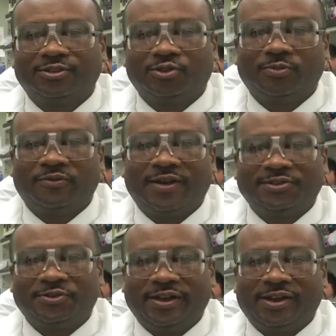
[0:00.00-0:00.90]

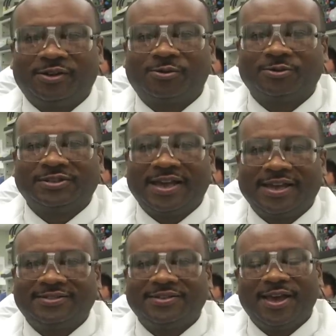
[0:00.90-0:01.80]
supervisor in analytical
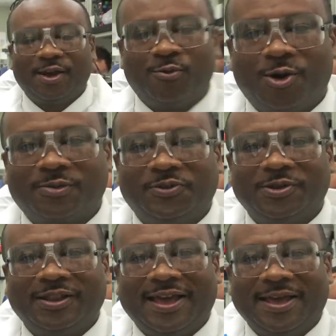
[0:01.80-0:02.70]
science, and welcome to
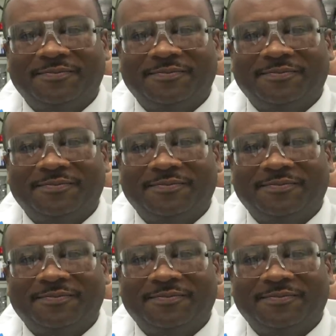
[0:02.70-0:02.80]
the lab.